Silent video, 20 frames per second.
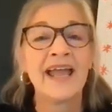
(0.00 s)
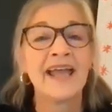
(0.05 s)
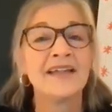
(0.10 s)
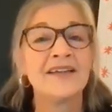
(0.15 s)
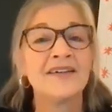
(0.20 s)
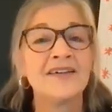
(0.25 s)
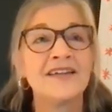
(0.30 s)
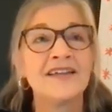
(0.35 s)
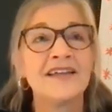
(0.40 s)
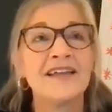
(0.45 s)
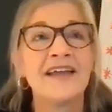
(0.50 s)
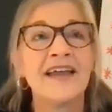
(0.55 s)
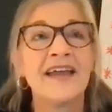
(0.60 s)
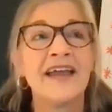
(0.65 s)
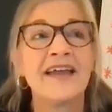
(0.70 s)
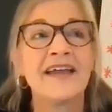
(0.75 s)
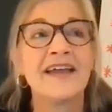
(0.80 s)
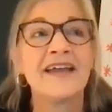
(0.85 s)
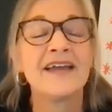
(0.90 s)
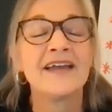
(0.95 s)
and
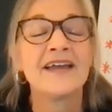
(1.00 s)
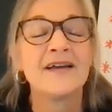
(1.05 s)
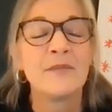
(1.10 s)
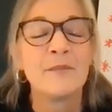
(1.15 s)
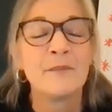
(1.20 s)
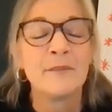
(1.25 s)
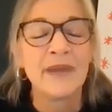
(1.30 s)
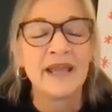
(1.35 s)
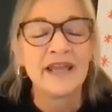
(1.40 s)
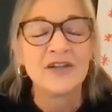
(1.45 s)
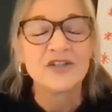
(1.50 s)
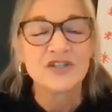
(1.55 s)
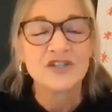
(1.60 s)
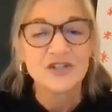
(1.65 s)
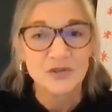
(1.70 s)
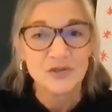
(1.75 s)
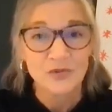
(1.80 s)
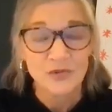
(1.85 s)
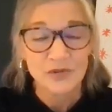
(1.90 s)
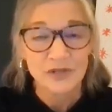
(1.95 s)
make
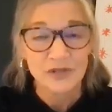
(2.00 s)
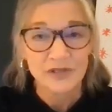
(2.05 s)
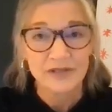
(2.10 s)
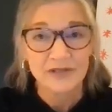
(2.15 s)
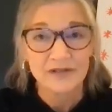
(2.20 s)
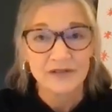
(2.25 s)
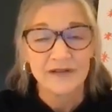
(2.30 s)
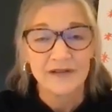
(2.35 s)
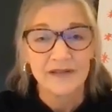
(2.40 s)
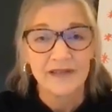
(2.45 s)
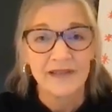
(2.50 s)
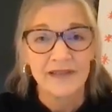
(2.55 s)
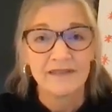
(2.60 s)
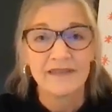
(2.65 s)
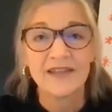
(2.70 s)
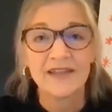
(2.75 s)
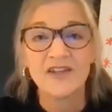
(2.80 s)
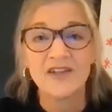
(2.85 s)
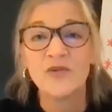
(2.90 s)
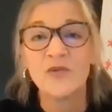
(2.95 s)
sure
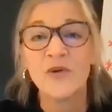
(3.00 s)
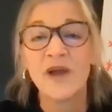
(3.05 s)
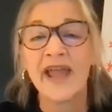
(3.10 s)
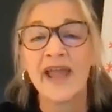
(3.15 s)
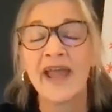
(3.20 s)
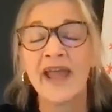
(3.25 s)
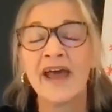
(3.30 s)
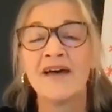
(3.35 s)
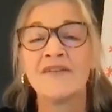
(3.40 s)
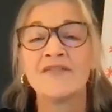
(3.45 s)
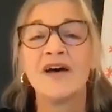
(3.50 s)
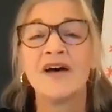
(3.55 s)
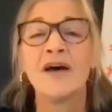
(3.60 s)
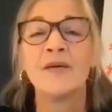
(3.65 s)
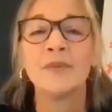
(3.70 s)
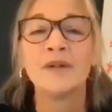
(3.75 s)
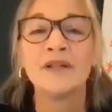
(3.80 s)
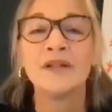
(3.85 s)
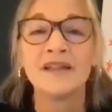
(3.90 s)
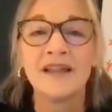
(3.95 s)
that you have
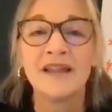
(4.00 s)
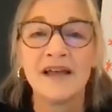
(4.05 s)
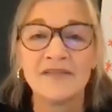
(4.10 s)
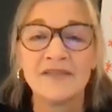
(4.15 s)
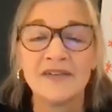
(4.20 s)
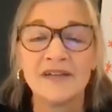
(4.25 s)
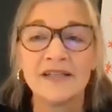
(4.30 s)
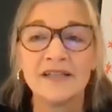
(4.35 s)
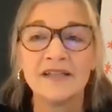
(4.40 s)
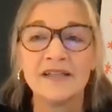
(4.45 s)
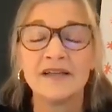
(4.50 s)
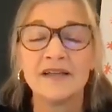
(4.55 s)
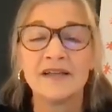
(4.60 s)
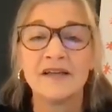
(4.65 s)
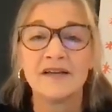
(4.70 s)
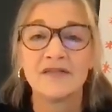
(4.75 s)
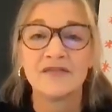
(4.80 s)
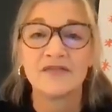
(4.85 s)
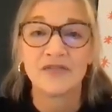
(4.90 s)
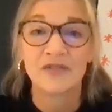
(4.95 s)
a beloved
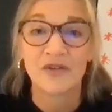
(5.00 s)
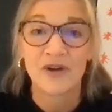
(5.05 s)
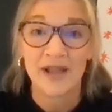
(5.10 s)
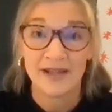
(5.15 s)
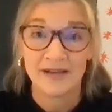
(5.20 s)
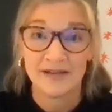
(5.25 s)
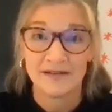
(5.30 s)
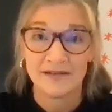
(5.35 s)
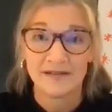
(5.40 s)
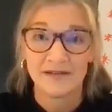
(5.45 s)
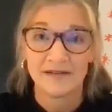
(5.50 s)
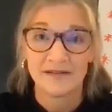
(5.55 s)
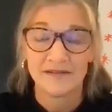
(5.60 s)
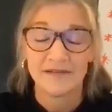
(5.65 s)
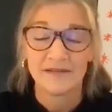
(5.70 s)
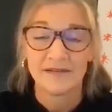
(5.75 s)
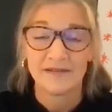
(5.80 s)
friend.